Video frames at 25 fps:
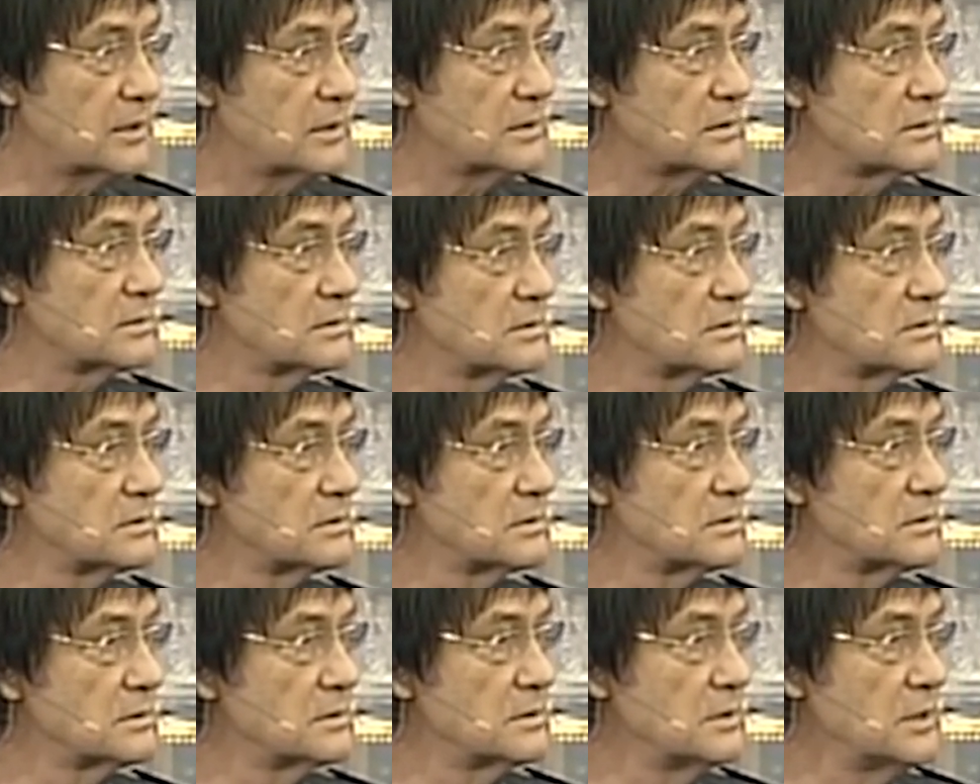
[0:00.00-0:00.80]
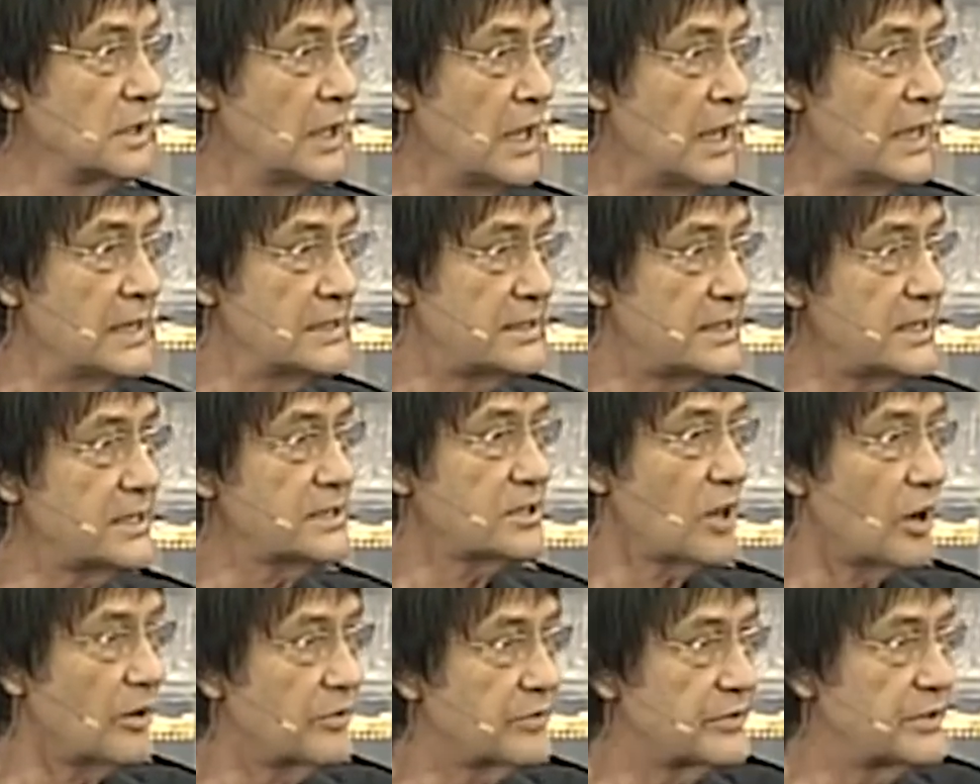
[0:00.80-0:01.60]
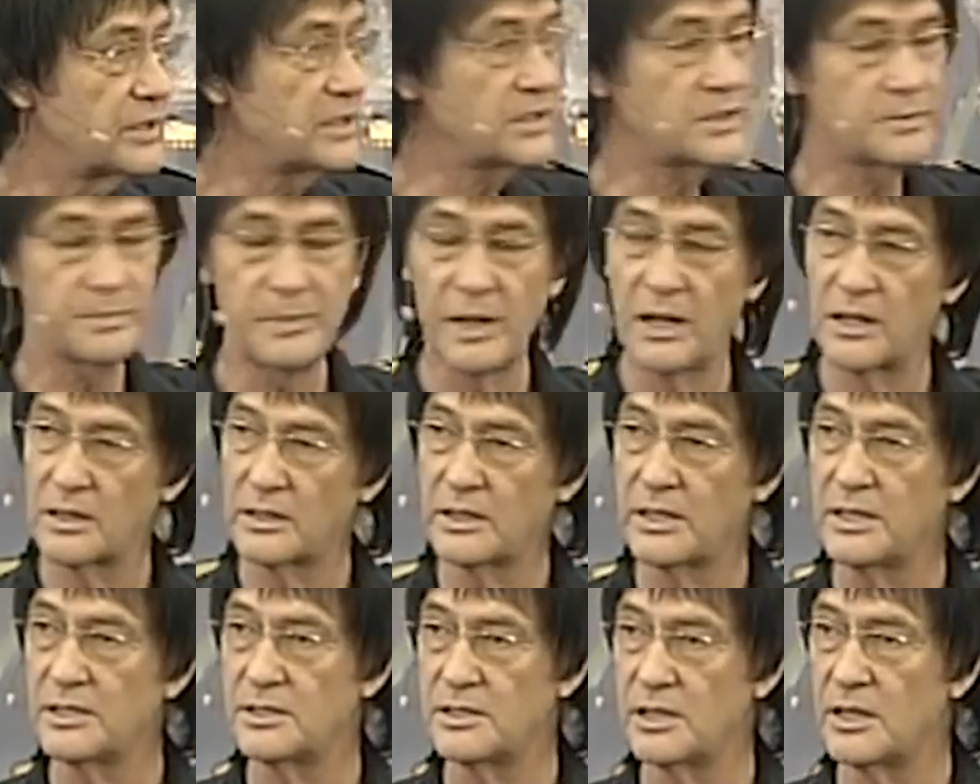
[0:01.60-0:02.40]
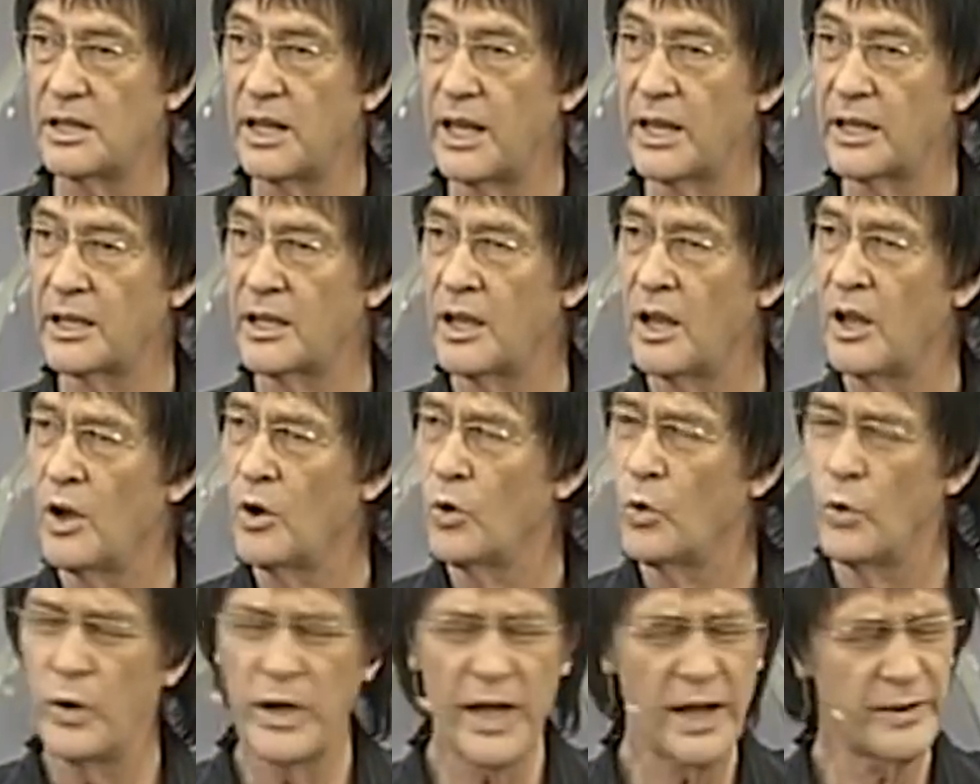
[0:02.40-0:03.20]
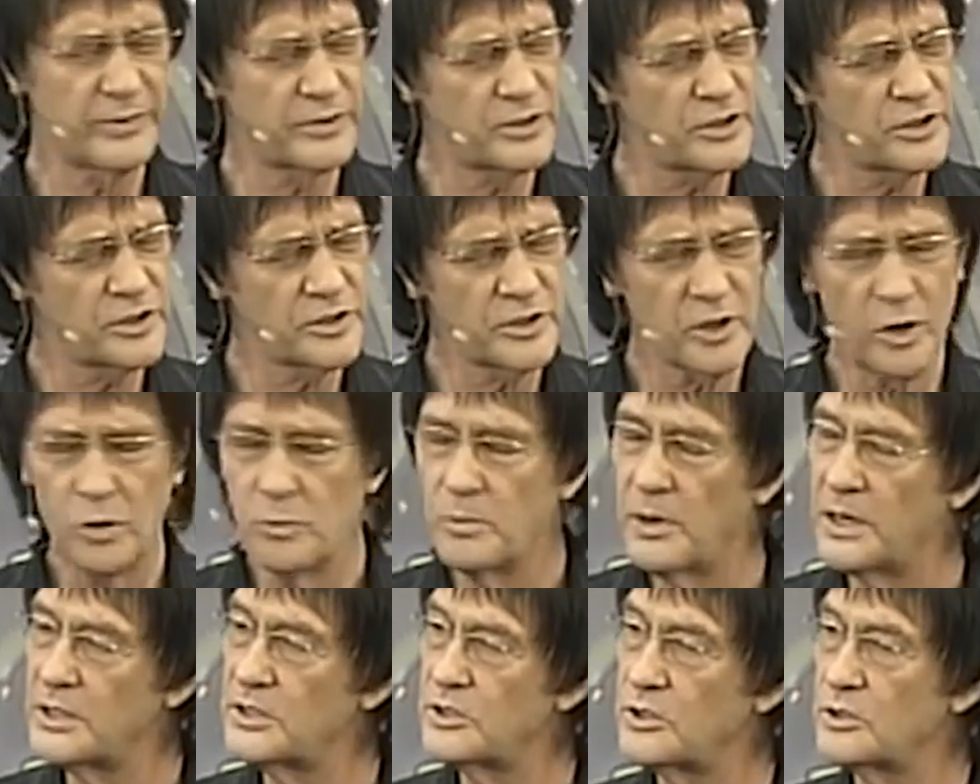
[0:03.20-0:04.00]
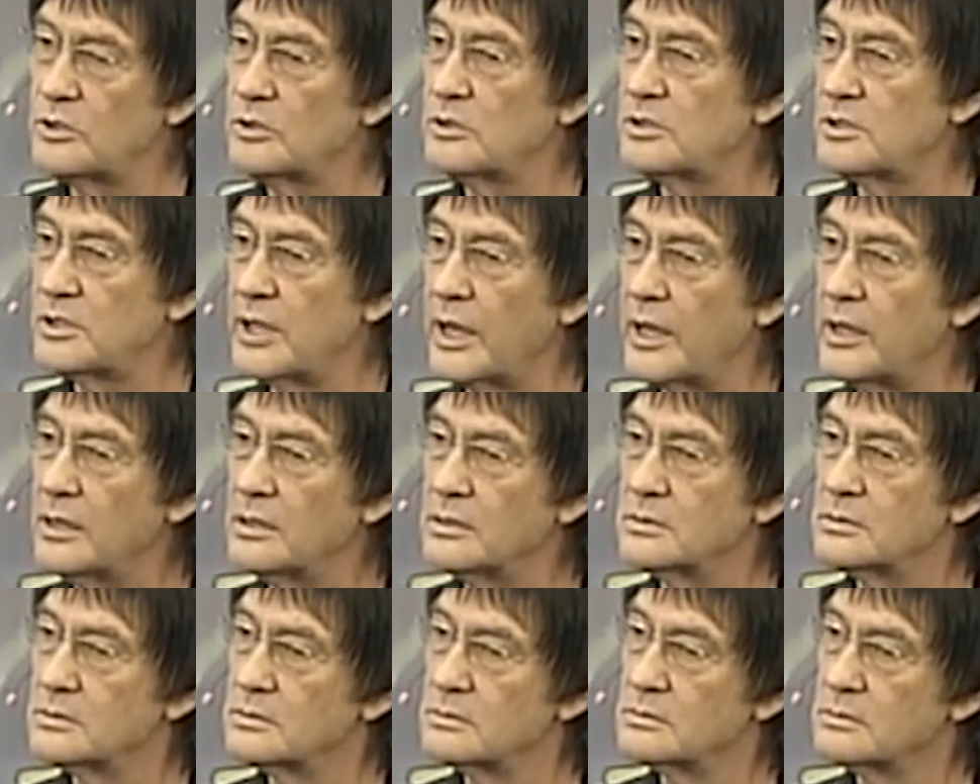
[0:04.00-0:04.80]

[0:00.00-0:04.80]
It says, of this Melchizedek, we have so much to say,